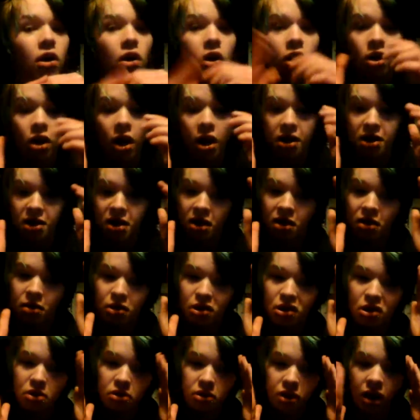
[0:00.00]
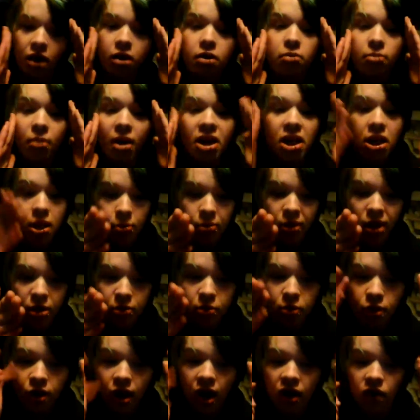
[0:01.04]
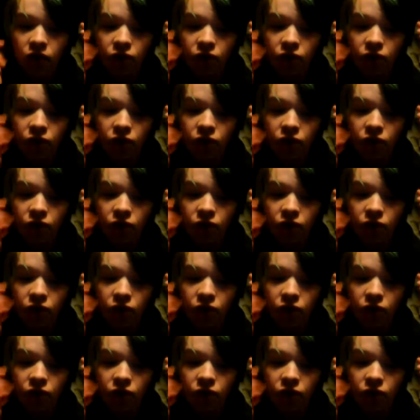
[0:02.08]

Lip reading: Like, many people have